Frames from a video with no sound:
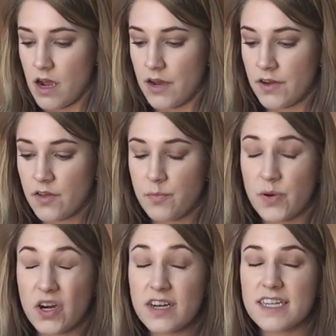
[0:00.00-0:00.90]
Another
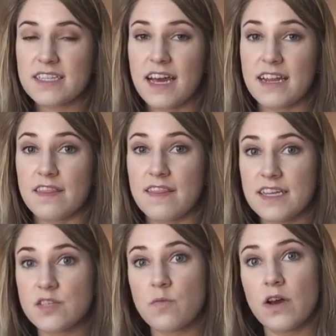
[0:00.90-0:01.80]
perk is that
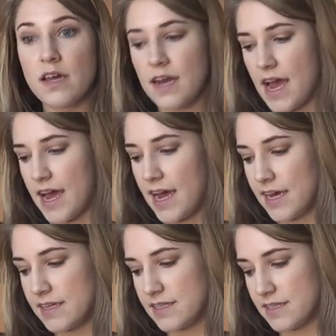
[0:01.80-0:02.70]
this one
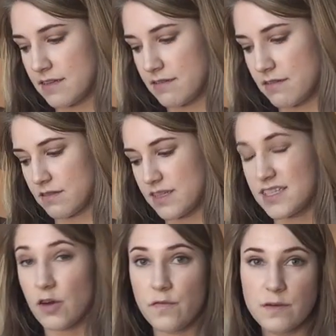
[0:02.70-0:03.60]
has the
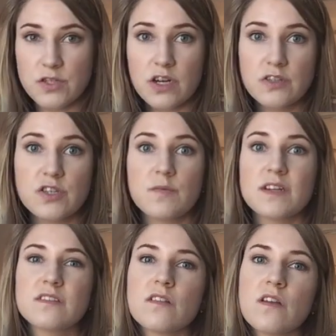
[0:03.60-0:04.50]
cell phone charger,
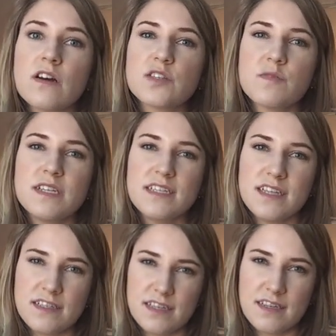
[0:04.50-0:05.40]
whereas the large one
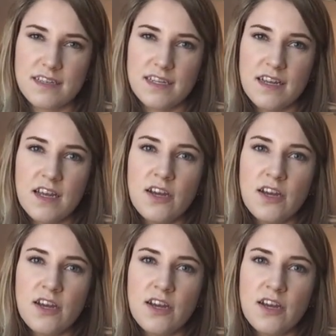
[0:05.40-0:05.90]
doesn't.